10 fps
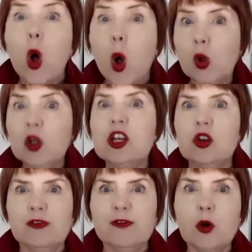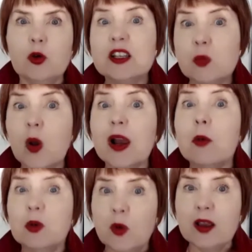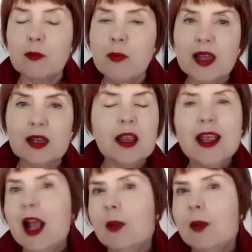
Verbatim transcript: holding your phone is what I would recommend